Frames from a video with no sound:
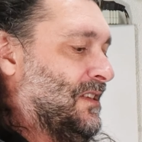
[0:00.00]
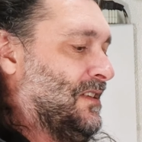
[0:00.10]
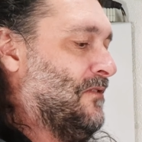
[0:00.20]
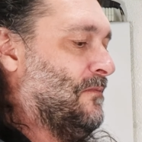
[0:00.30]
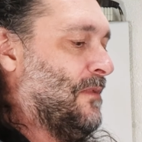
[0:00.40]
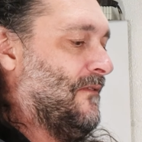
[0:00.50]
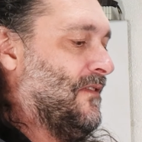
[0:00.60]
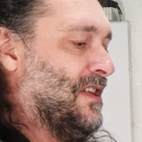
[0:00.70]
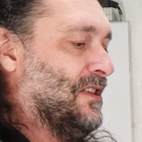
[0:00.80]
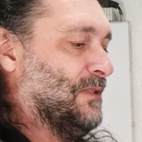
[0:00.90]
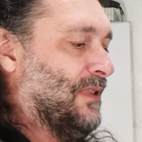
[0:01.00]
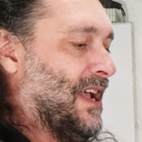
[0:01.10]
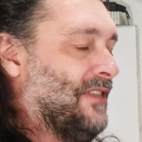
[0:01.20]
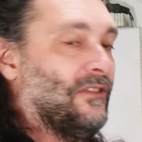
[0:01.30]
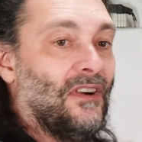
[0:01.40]
Some of my videos
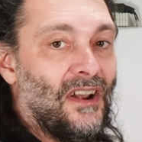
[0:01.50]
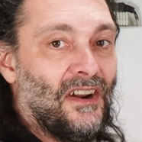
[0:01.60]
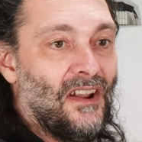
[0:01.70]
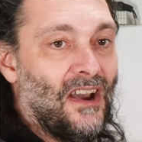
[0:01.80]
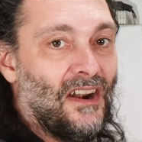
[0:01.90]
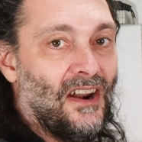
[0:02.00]
blather on and on